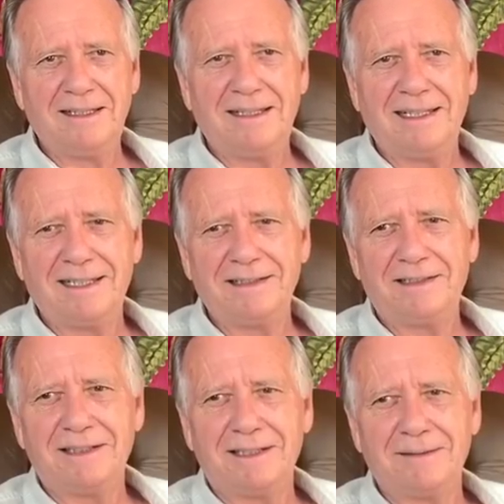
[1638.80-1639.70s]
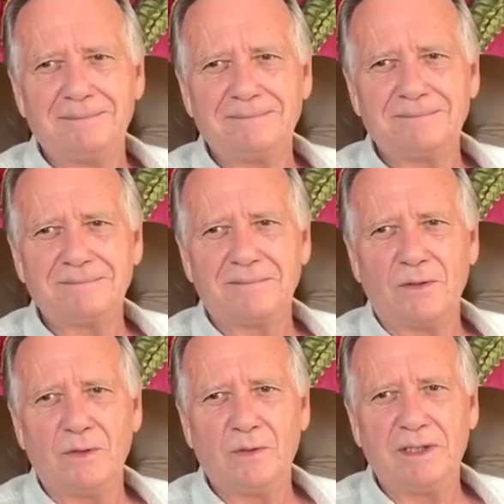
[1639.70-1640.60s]
And um,
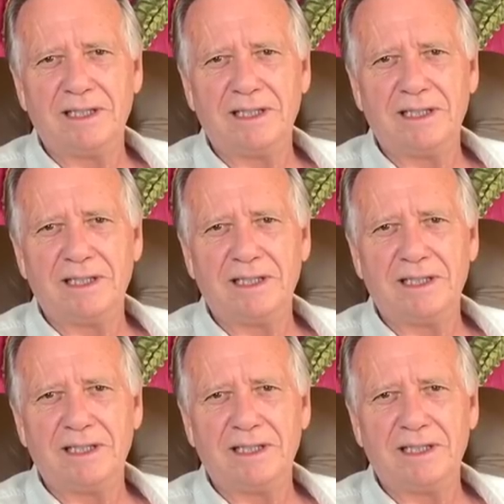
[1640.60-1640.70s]
we went